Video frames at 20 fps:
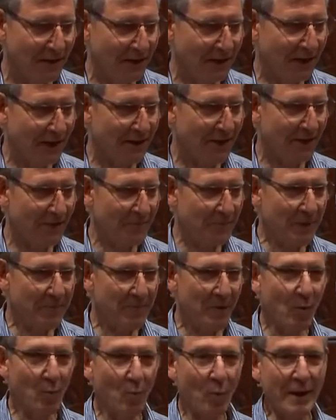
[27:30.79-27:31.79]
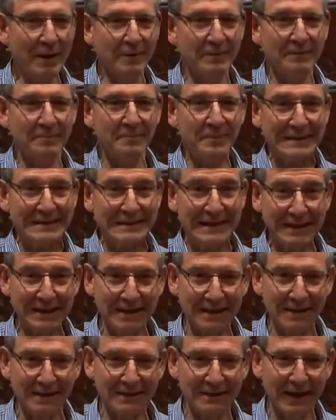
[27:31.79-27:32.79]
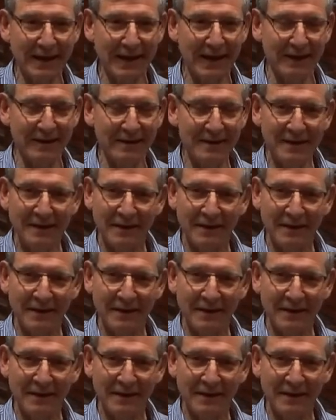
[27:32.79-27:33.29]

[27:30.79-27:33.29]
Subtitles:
And I remember on one particular day,